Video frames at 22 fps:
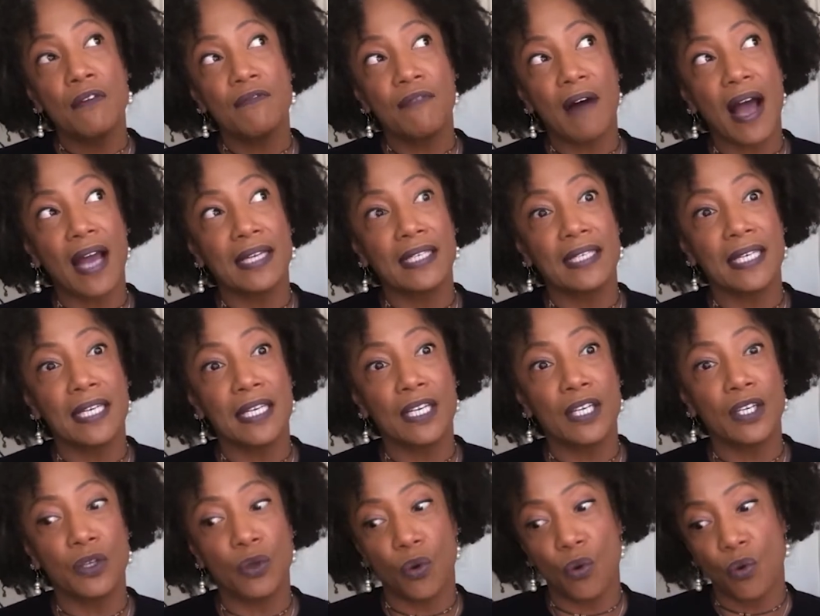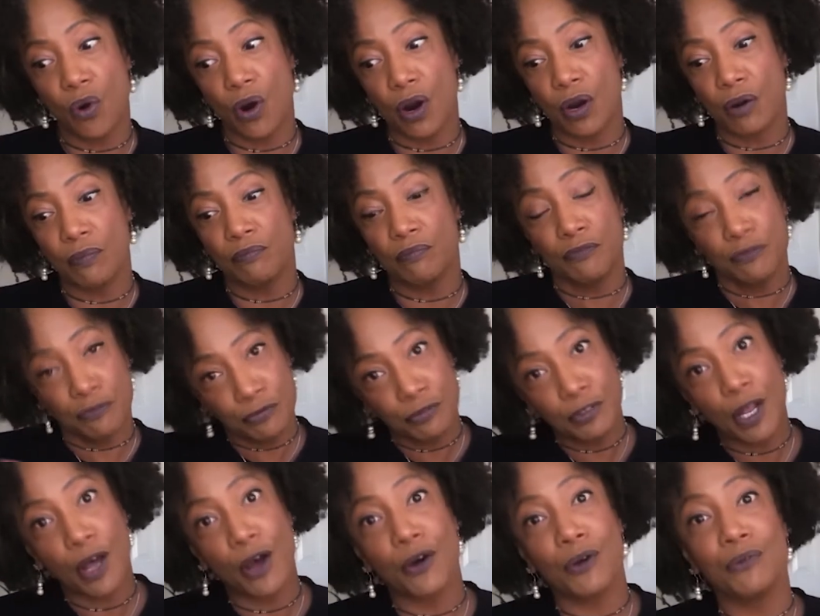finding your
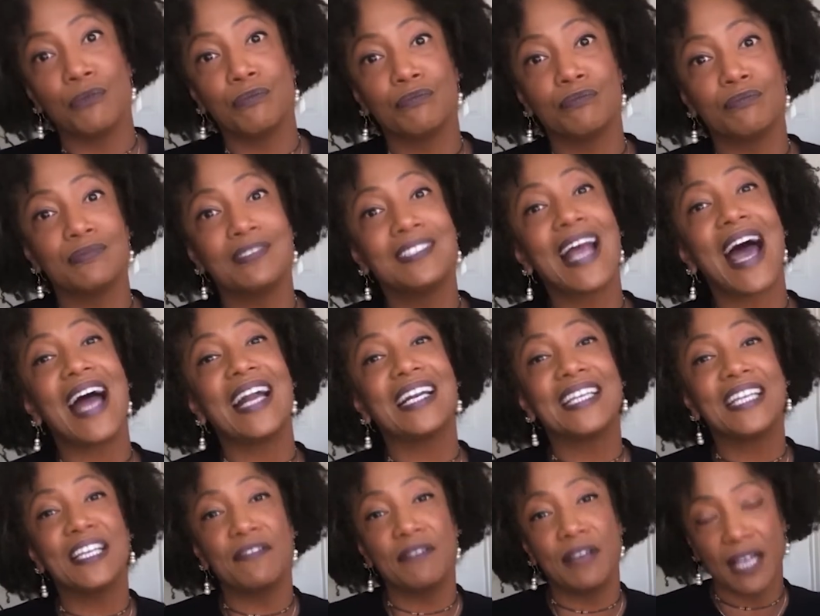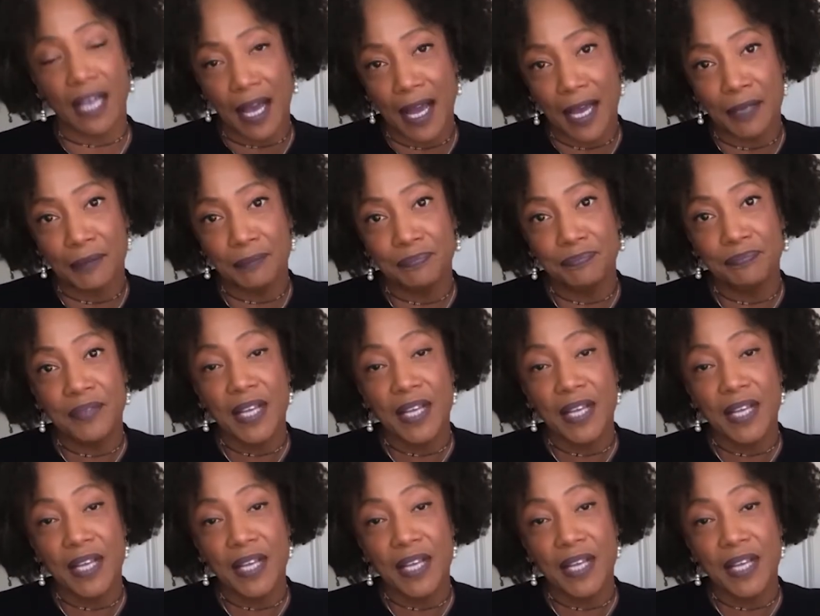flow, not giving up.